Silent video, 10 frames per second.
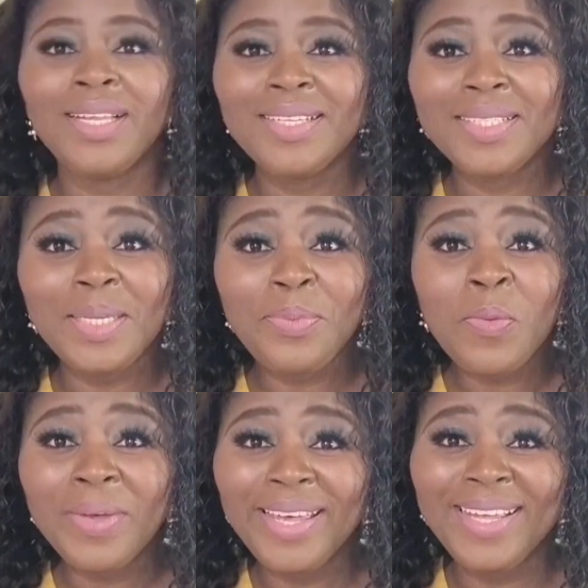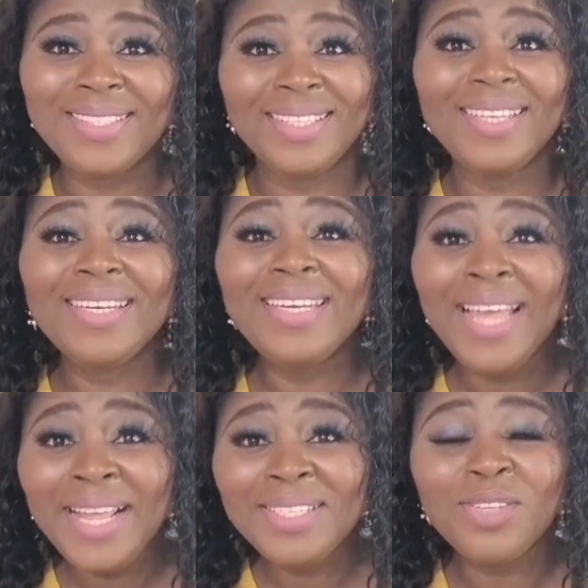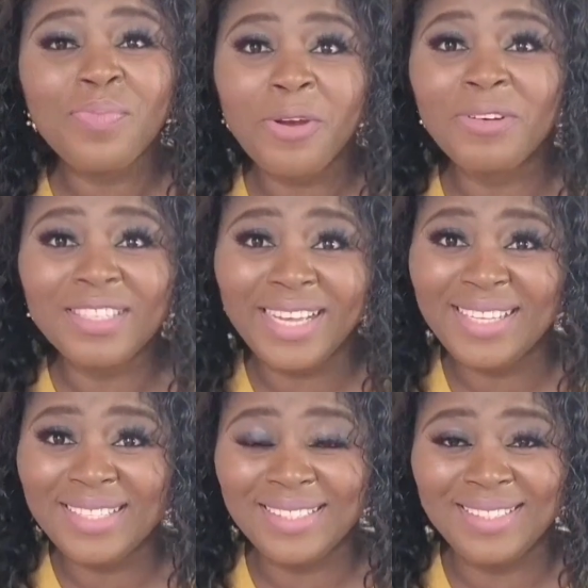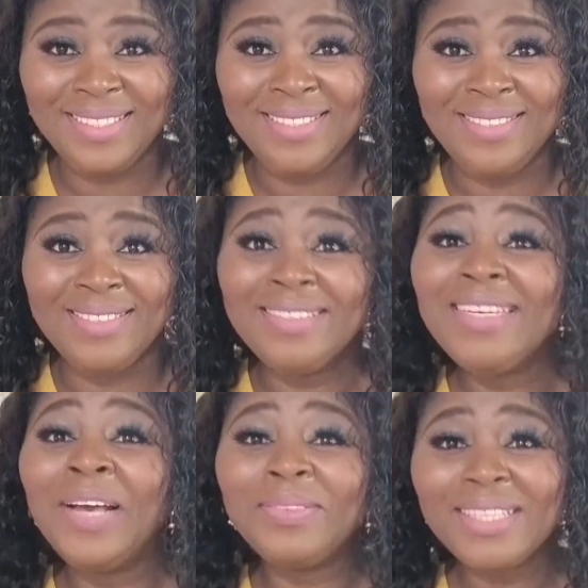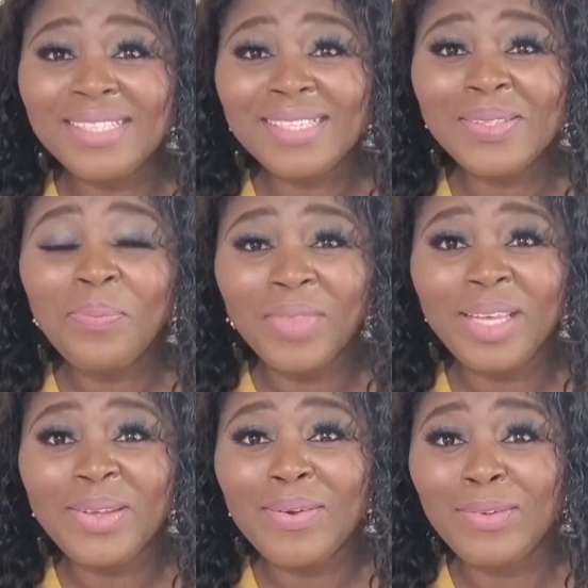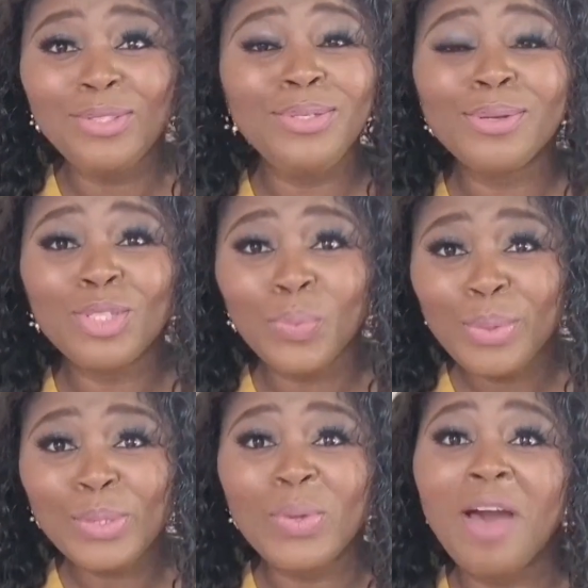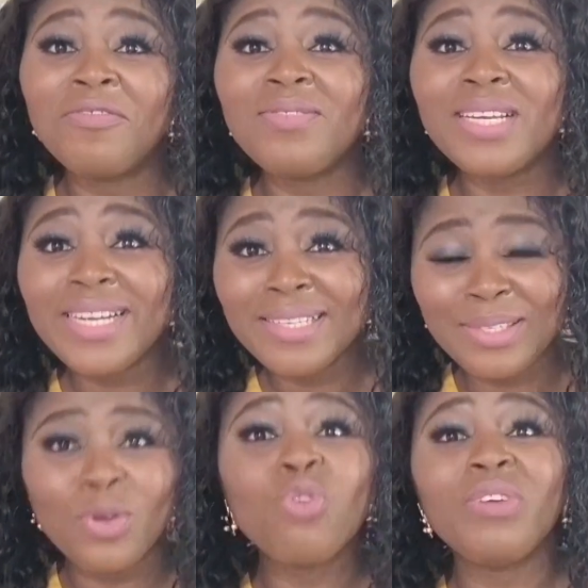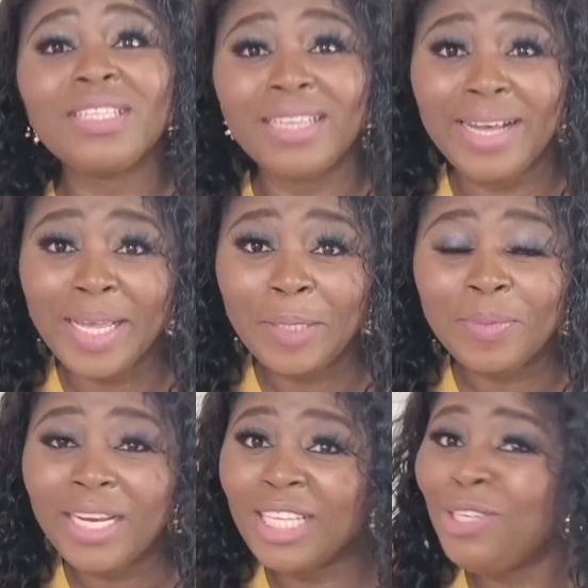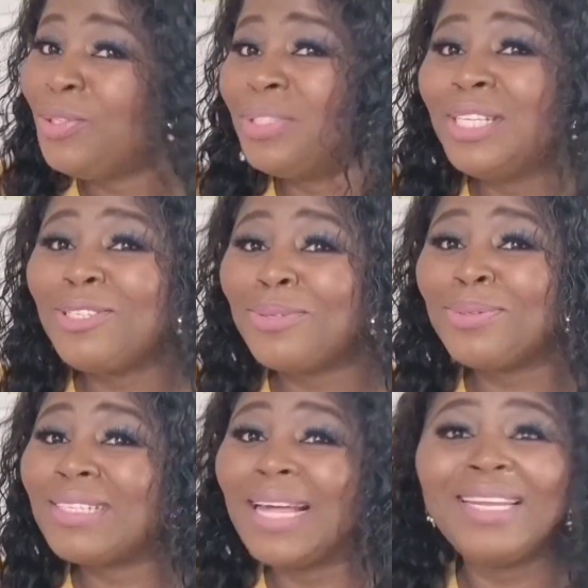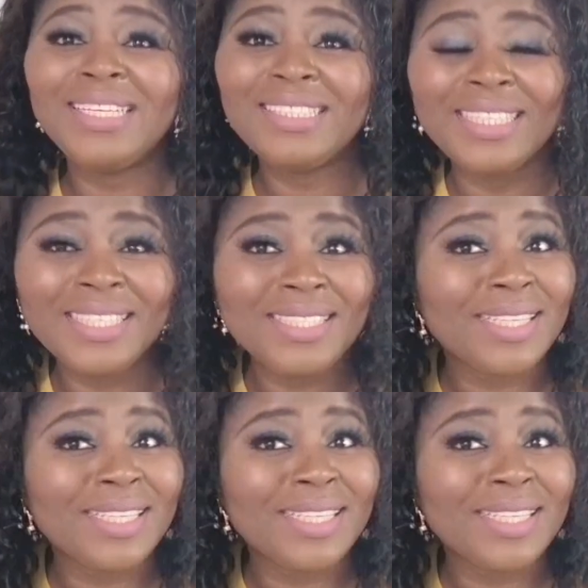Tip number 8, learn to prioritize. Now, this is something you're supposed to have learned over time. Like, you don't need to start learning it